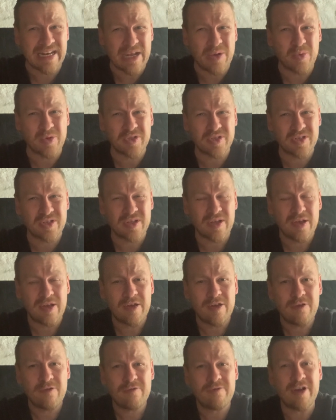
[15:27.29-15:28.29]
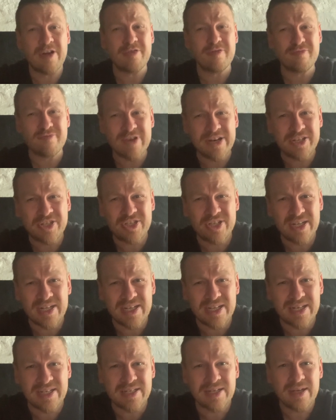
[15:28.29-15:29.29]
It was very
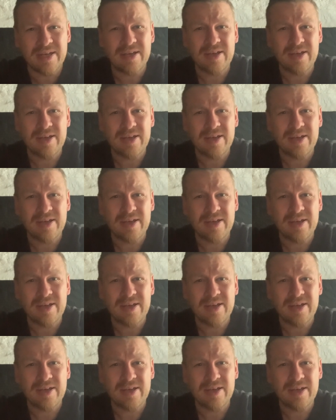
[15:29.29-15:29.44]
rigid,